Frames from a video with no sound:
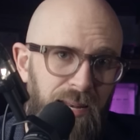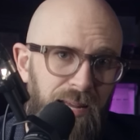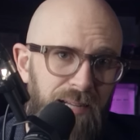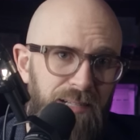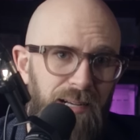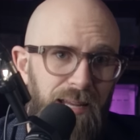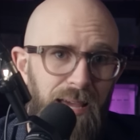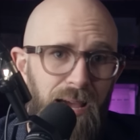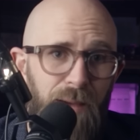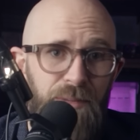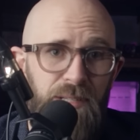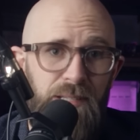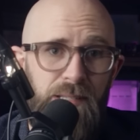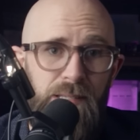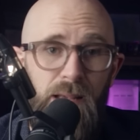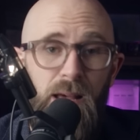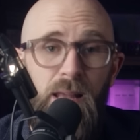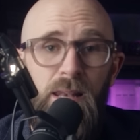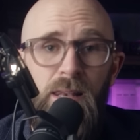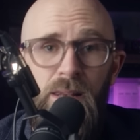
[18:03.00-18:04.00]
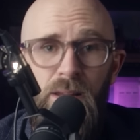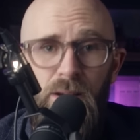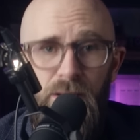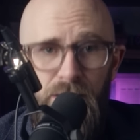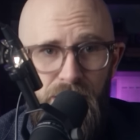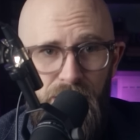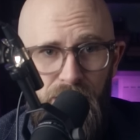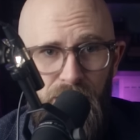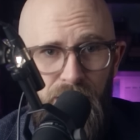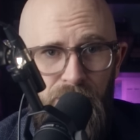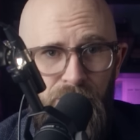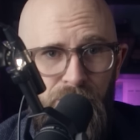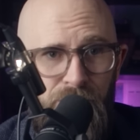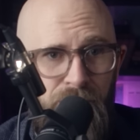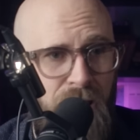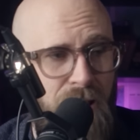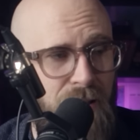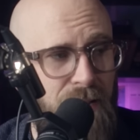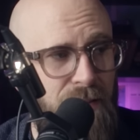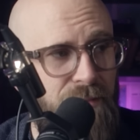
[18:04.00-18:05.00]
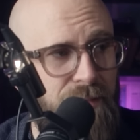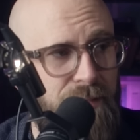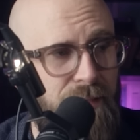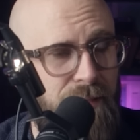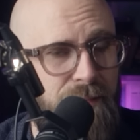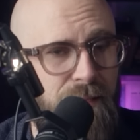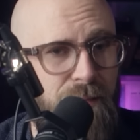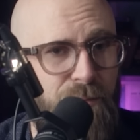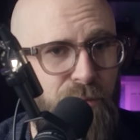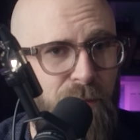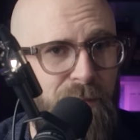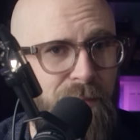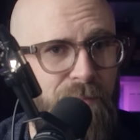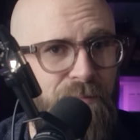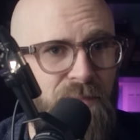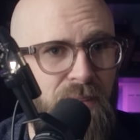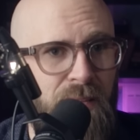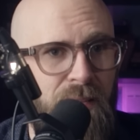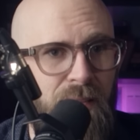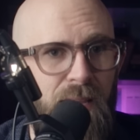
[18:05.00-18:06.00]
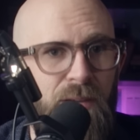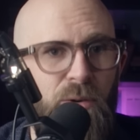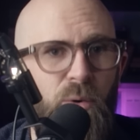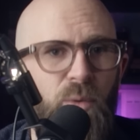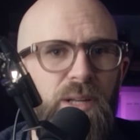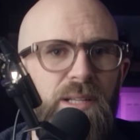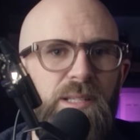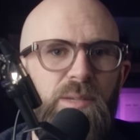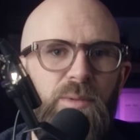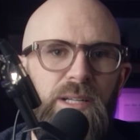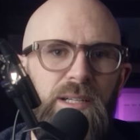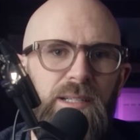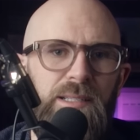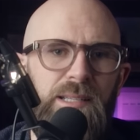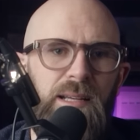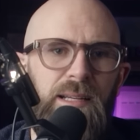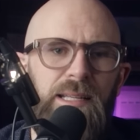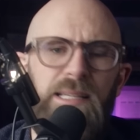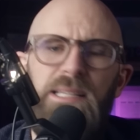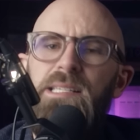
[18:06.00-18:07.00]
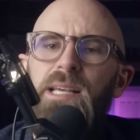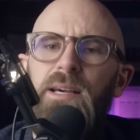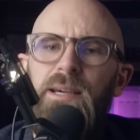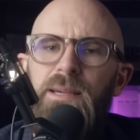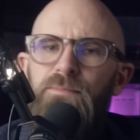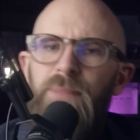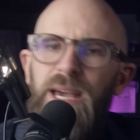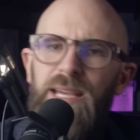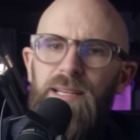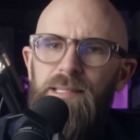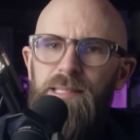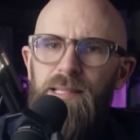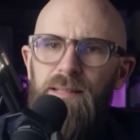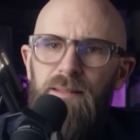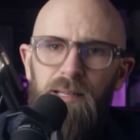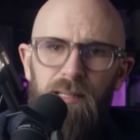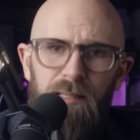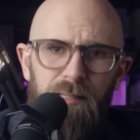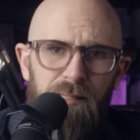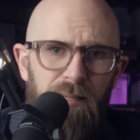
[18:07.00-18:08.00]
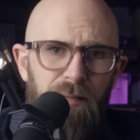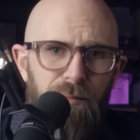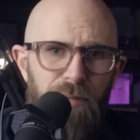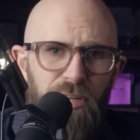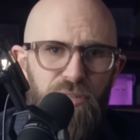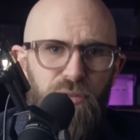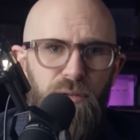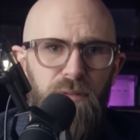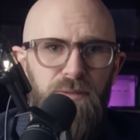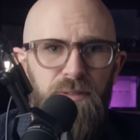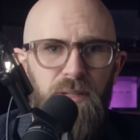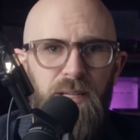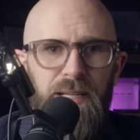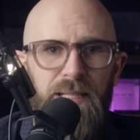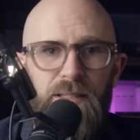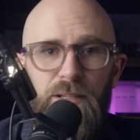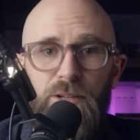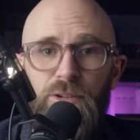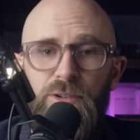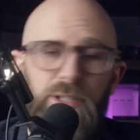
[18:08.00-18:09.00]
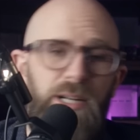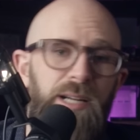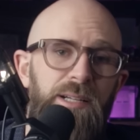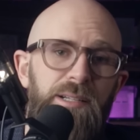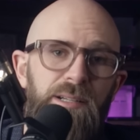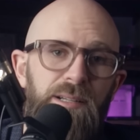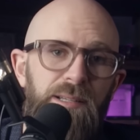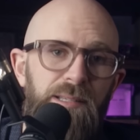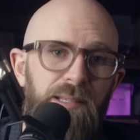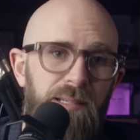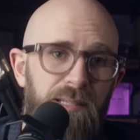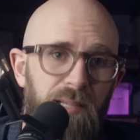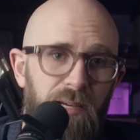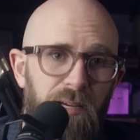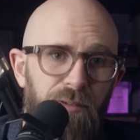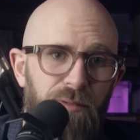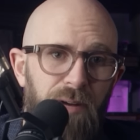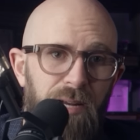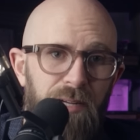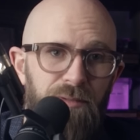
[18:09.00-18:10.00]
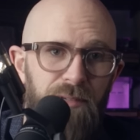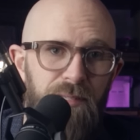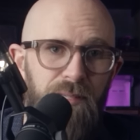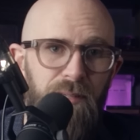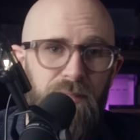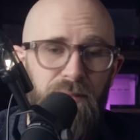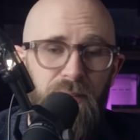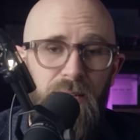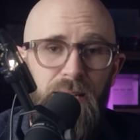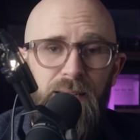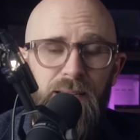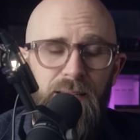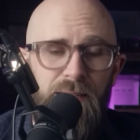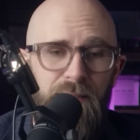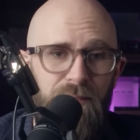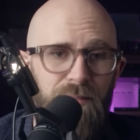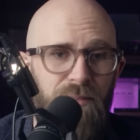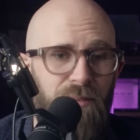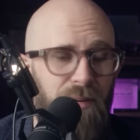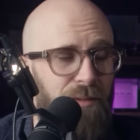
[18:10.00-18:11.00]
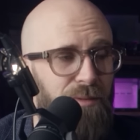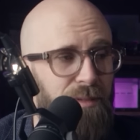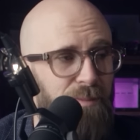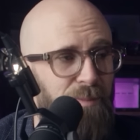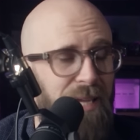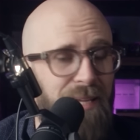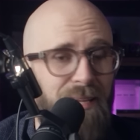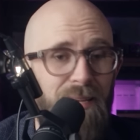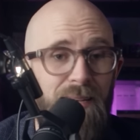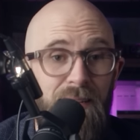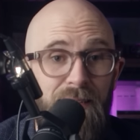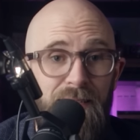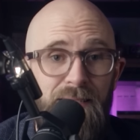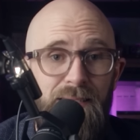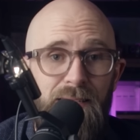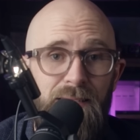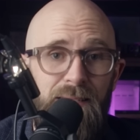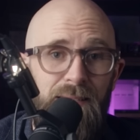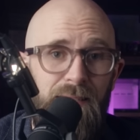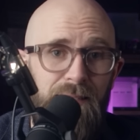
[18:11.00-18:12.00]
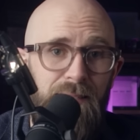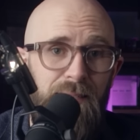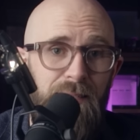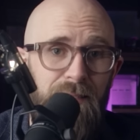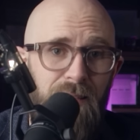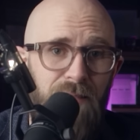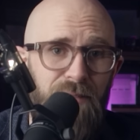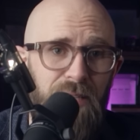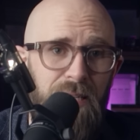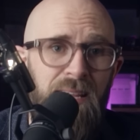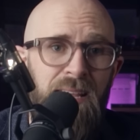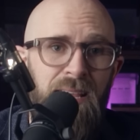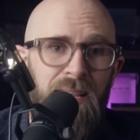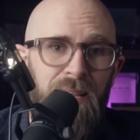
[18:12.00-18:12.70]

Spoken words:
it actually happens a lot and rarely results in a problem. According to an article in Time magazine, the last commercial flight that crashed as a direct result of a lightning strike was back in 1967,